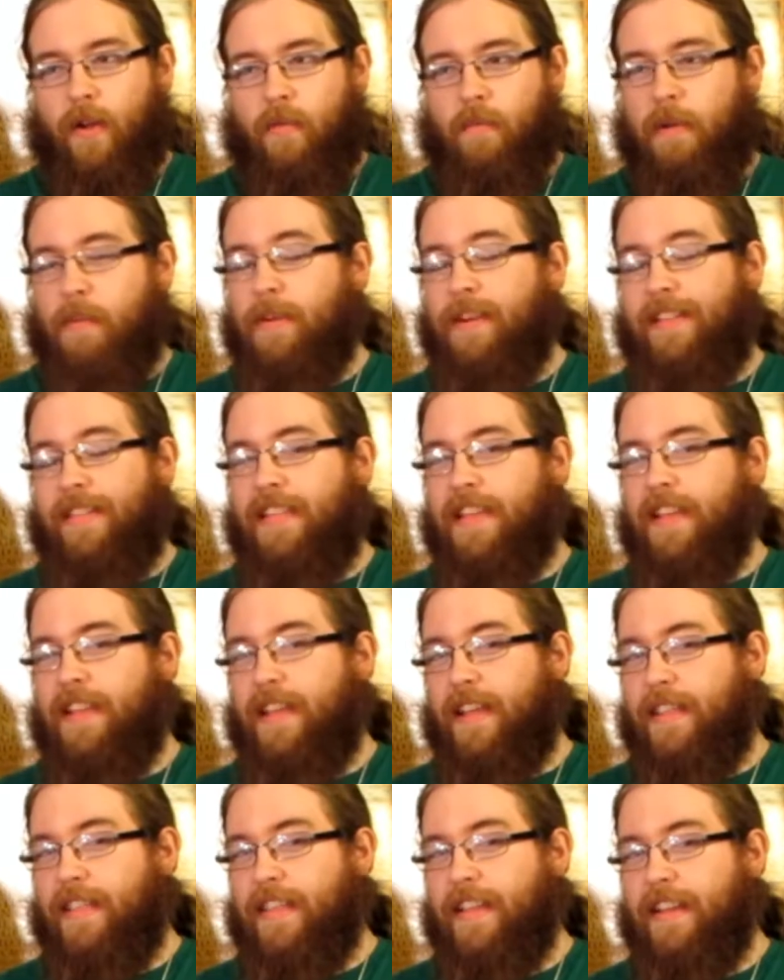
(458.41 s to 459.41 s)
We wasn't
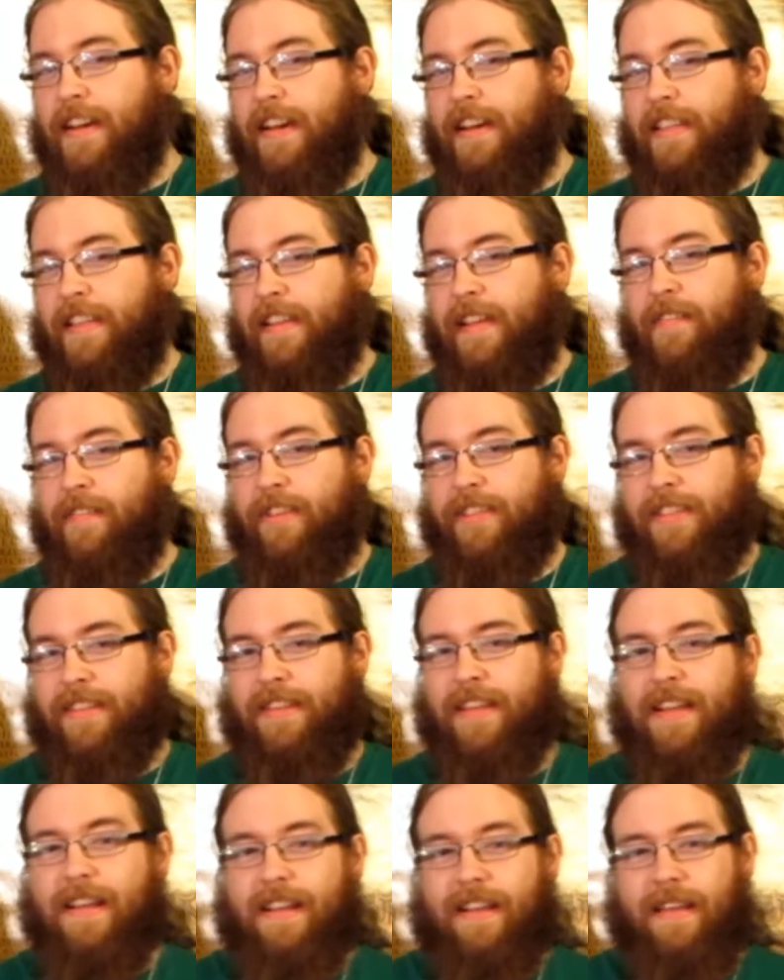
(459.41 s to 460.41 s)
thinking anything of it at the
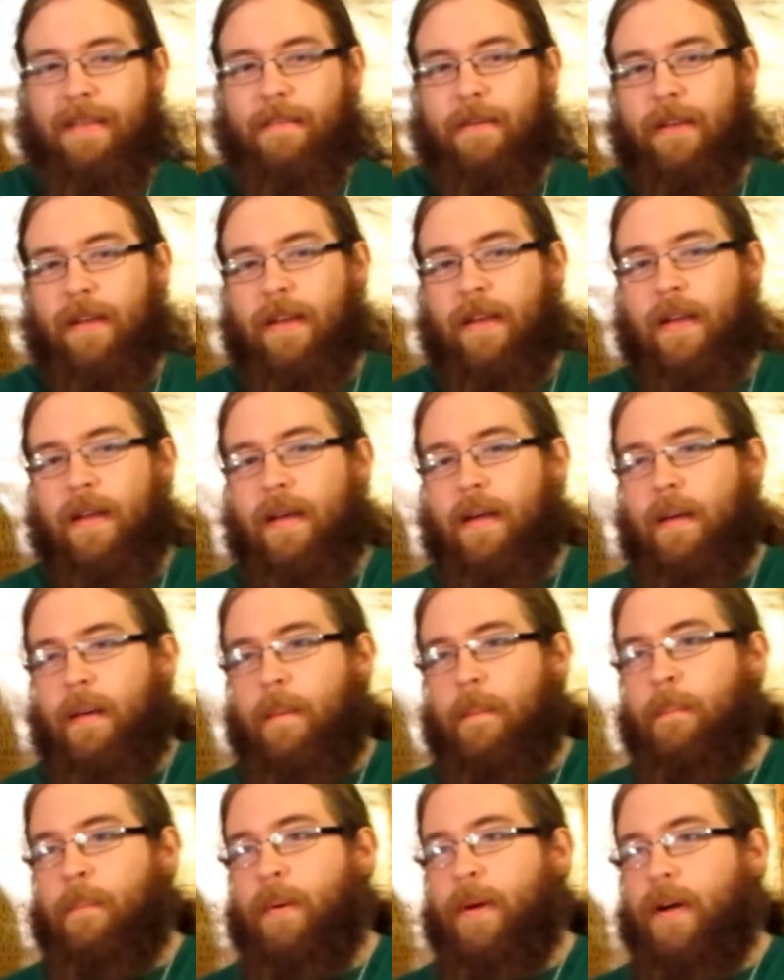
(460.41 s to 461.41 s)
time,
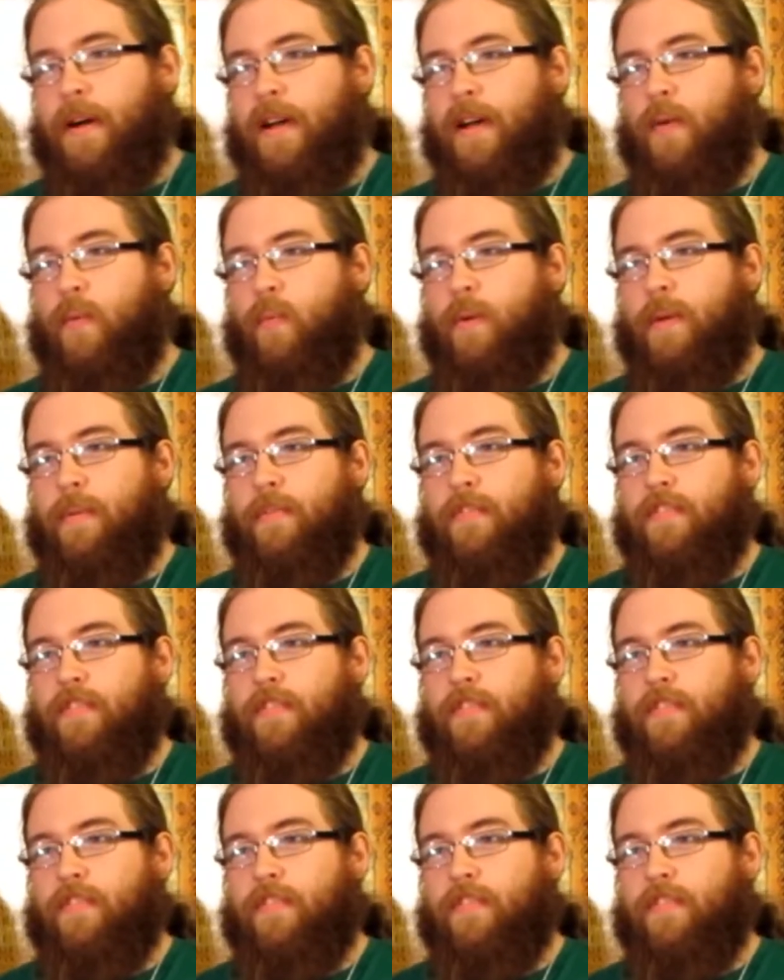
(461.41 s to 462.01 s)
but